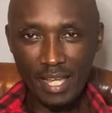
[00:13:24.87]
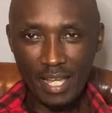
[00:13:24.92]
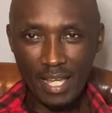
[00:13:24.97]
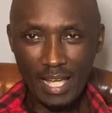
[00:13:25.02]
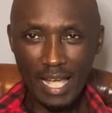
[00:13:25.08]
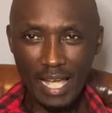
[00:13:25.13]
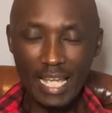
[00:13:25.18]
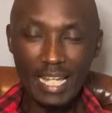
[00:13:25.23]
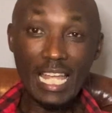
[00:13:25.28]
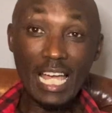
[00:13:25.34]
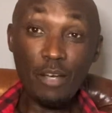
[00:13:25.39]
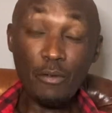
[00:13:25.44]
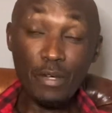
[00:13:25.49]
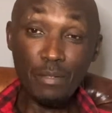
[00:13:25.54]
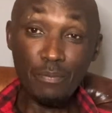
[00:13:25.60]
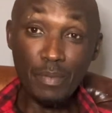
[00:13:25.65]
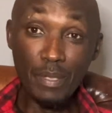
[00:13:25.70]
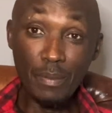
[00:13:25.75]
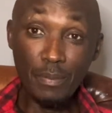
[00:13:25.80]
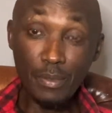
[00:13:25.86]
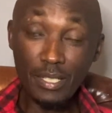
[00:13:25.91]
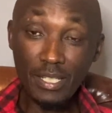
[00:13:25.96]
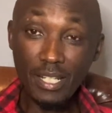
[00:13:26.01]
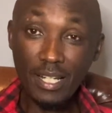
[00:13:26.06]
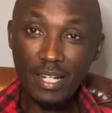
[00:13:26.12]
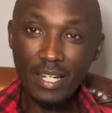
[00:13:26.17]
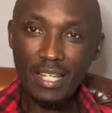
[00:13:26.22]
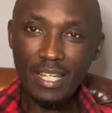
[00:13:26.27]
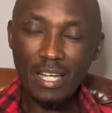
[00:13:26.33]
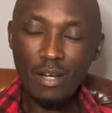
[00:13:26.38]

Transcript: I like when people declare